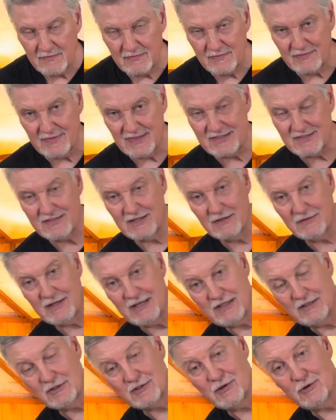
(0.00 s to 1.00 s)
They sound
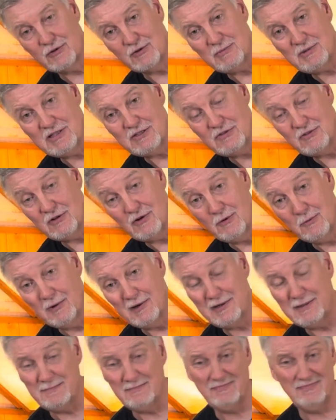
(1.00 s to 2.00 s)
Alnico to me, and you know
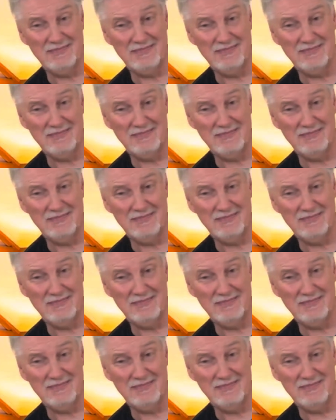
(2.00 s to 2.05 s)
what?